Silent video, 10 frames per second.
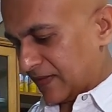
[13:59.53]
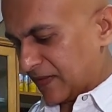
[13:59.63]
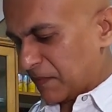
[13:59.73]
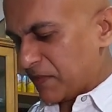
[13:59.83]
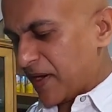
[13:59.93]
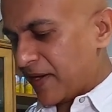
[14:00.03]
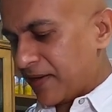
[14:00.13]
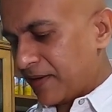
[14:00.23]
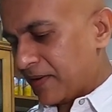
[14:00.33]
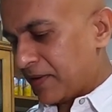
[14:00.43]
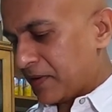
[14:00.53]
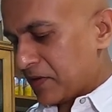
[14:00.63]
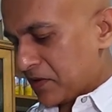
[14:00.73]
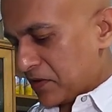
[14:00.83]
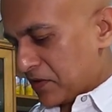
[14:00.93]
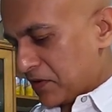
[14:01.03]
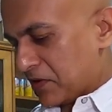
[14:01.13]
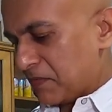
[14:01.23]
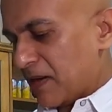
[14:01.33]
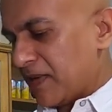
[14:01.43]
some bread,
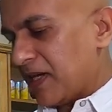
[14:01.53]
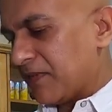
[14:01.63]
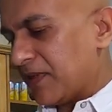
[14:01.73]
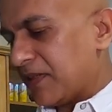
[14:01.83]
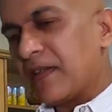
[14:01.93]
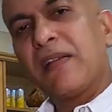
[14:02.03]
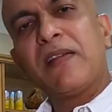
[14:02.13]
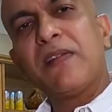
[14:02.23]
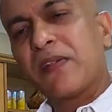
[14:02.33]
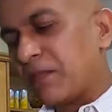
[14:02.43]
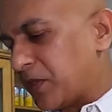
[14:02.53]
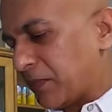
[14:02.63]
or maybe even some